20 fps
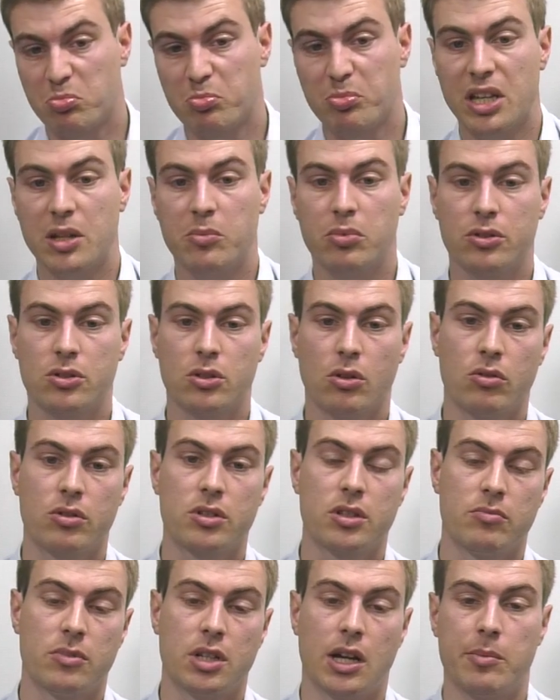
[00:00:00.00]
People talk
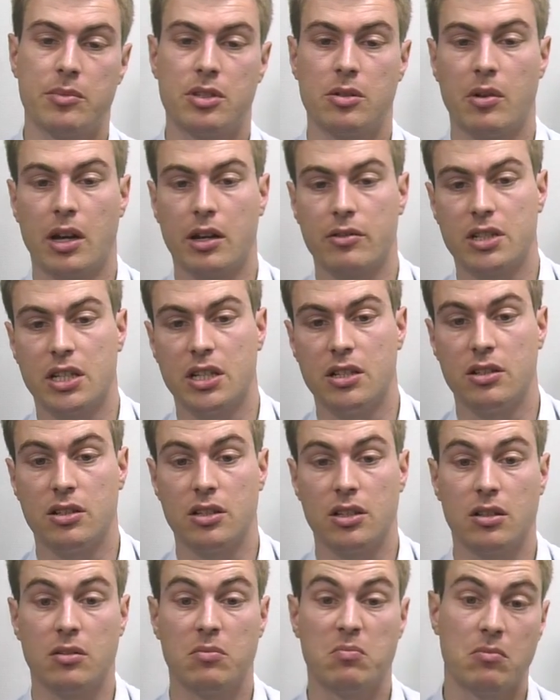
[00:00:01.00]
sometimes about
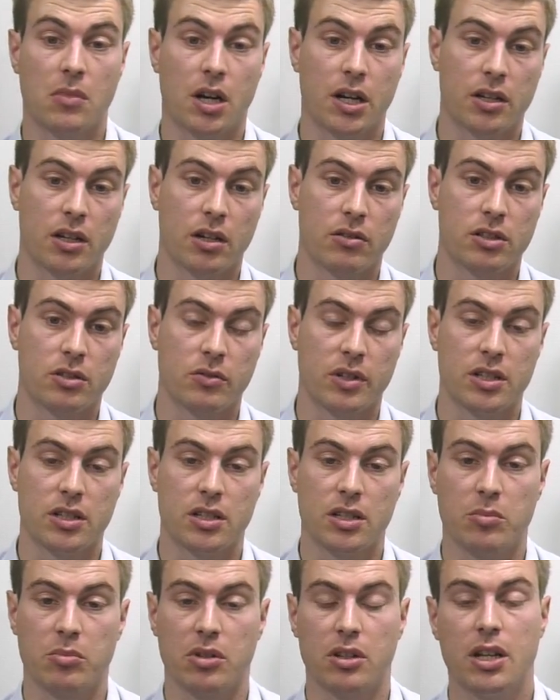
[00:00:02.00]
India, might go to
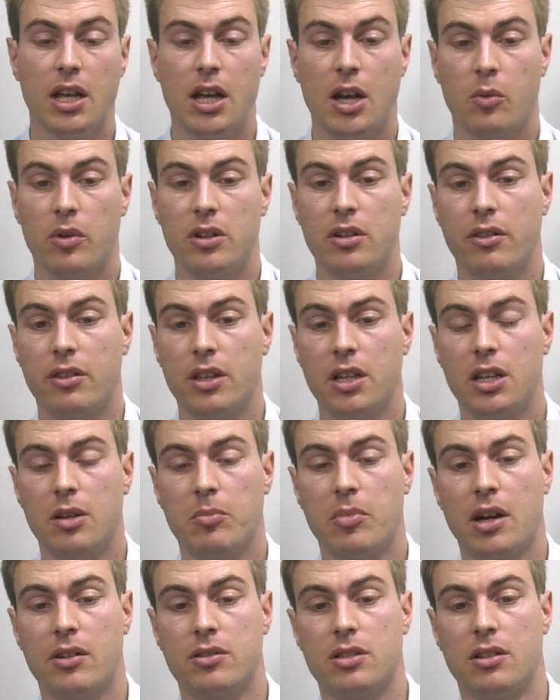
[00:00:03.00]
India, but when you think
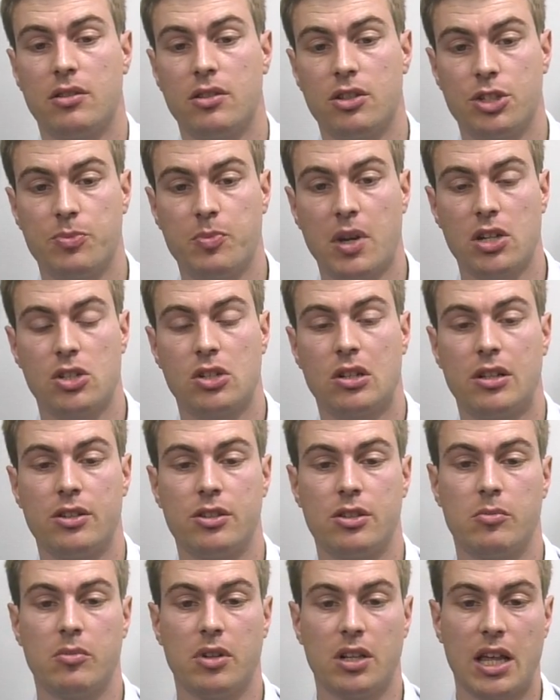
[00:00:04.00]
about it, the
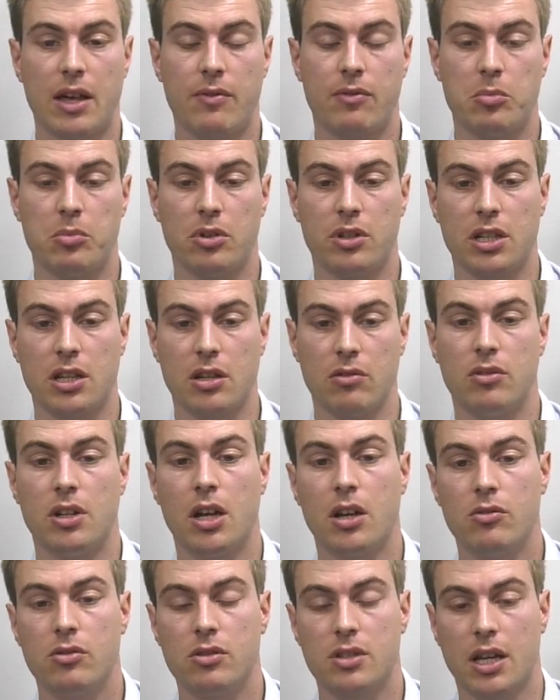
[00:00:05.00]
specialism and everybody who
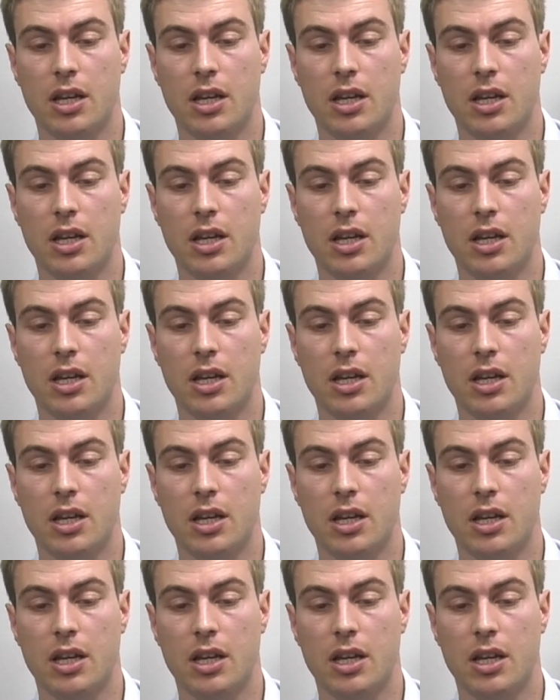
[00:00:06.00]
knows